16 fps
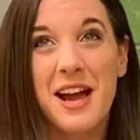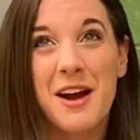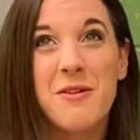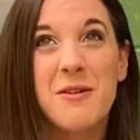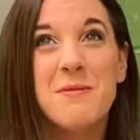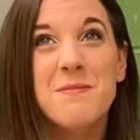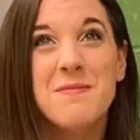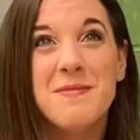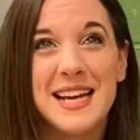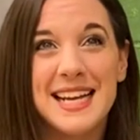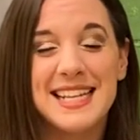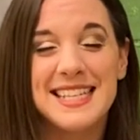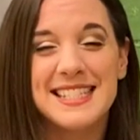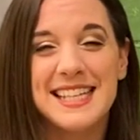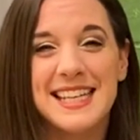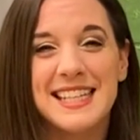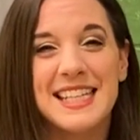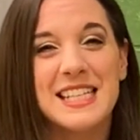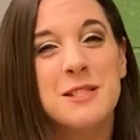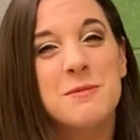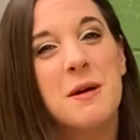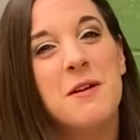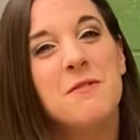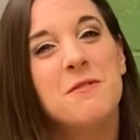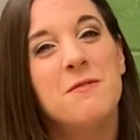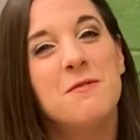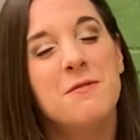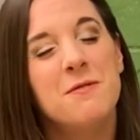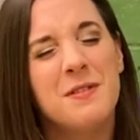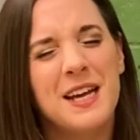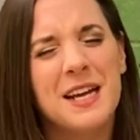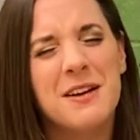how amazing. That's my
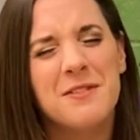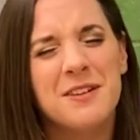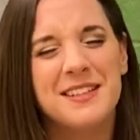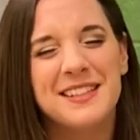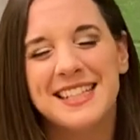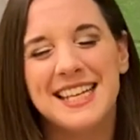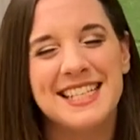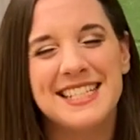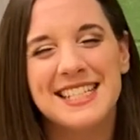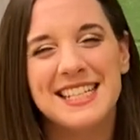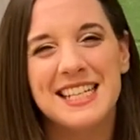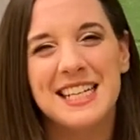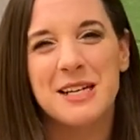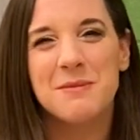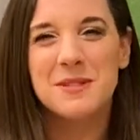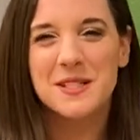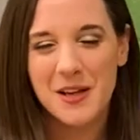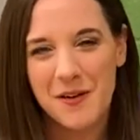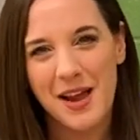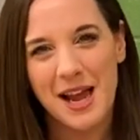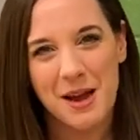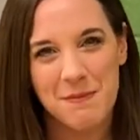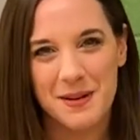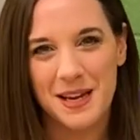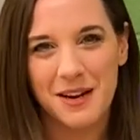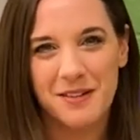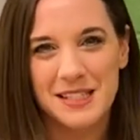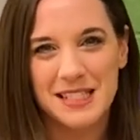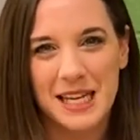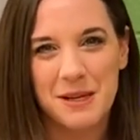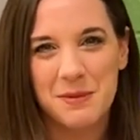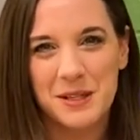favorite lesson, and I'm so happy I
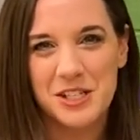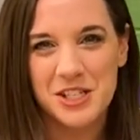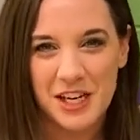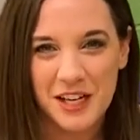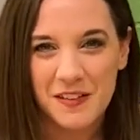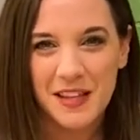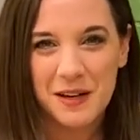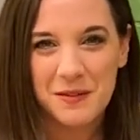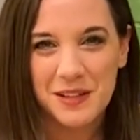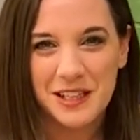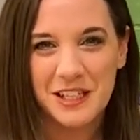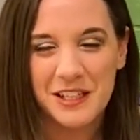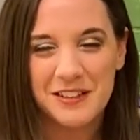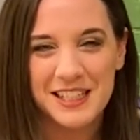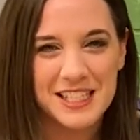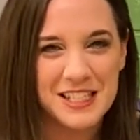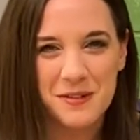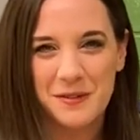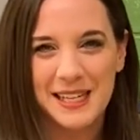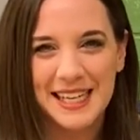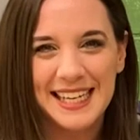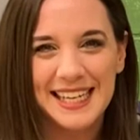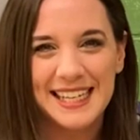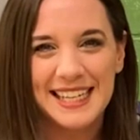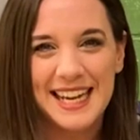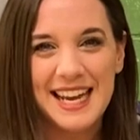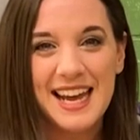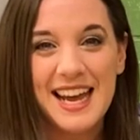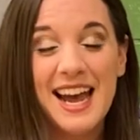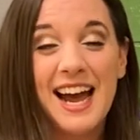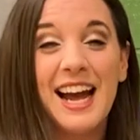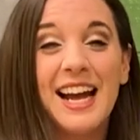was able to share that with you this week.
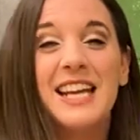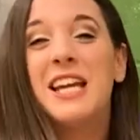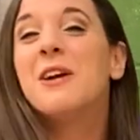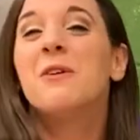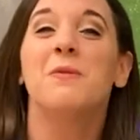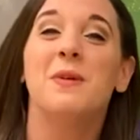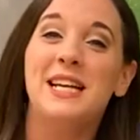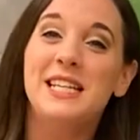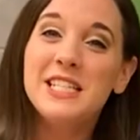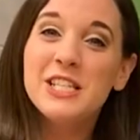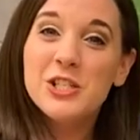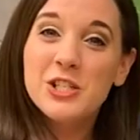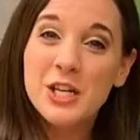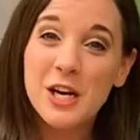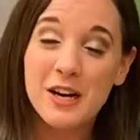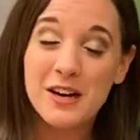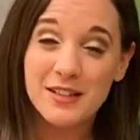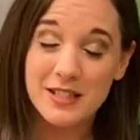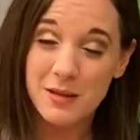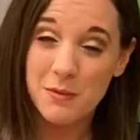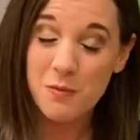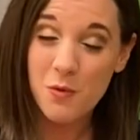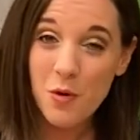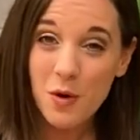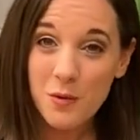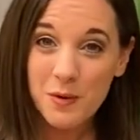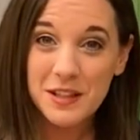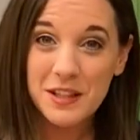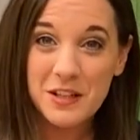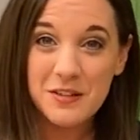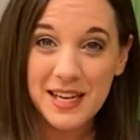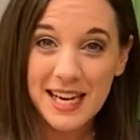I can't wait to share some more
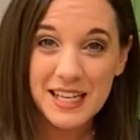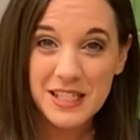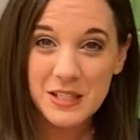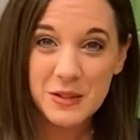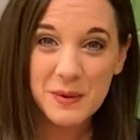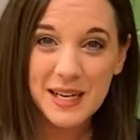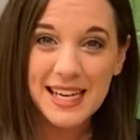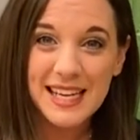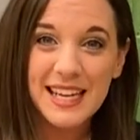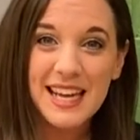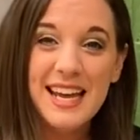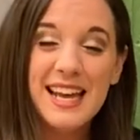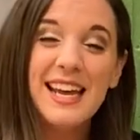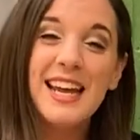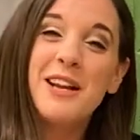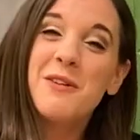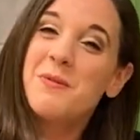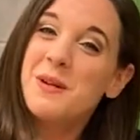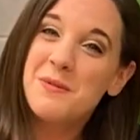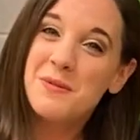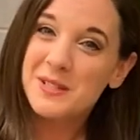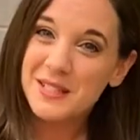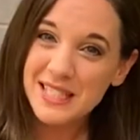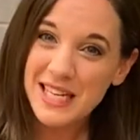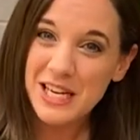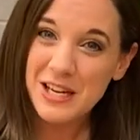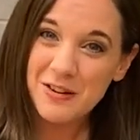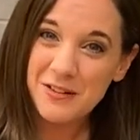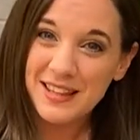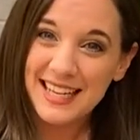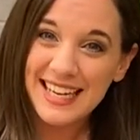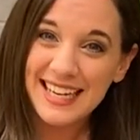with you next week, and we will see
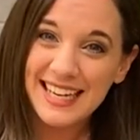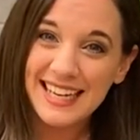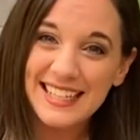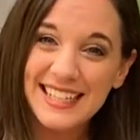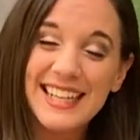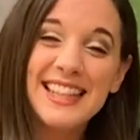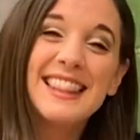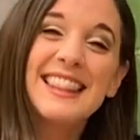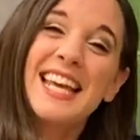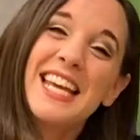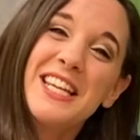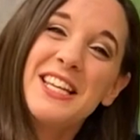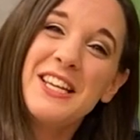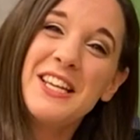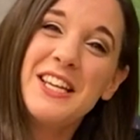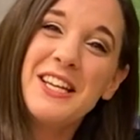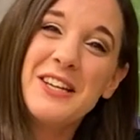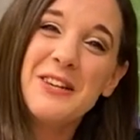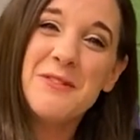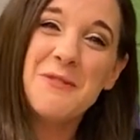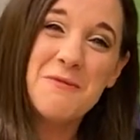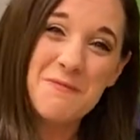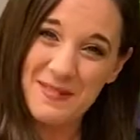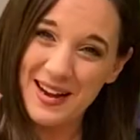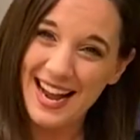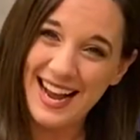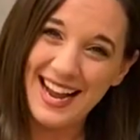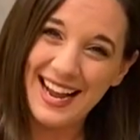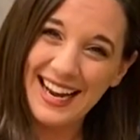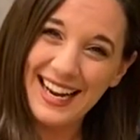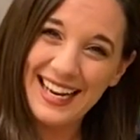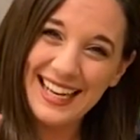you then. Thank you.
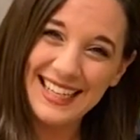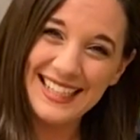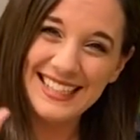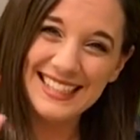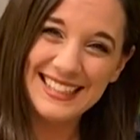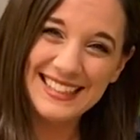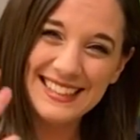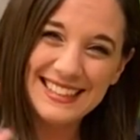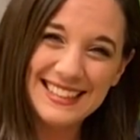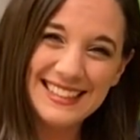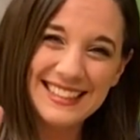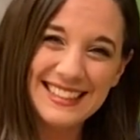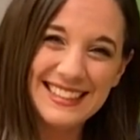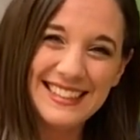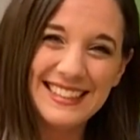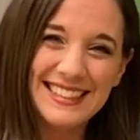Bye.